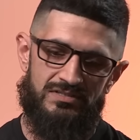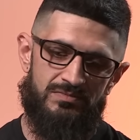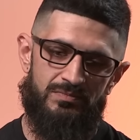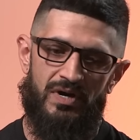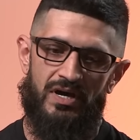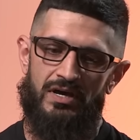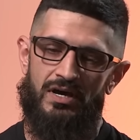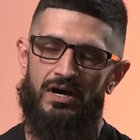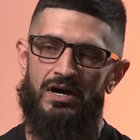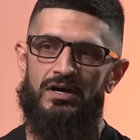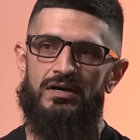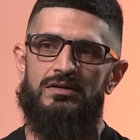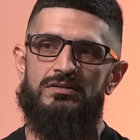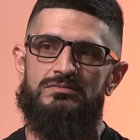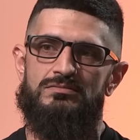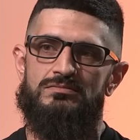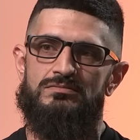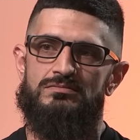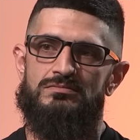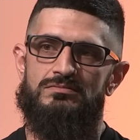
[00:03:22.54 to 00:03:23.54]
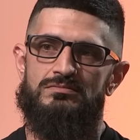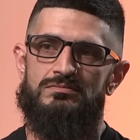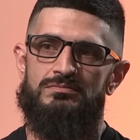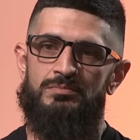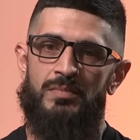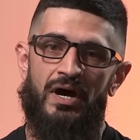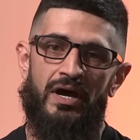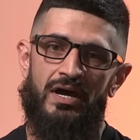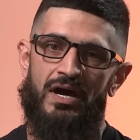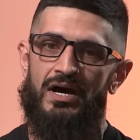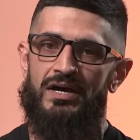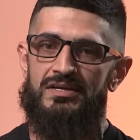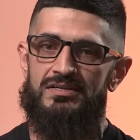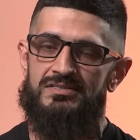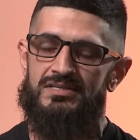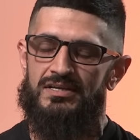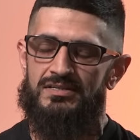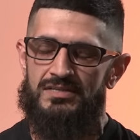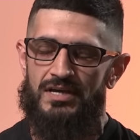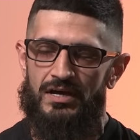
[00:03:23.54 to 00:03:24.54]
is my high. My high
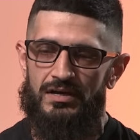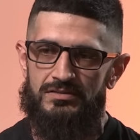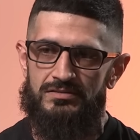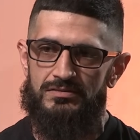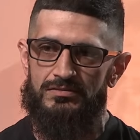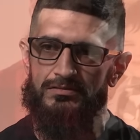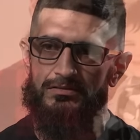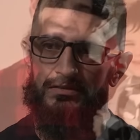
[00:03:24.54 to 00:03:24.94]
is success.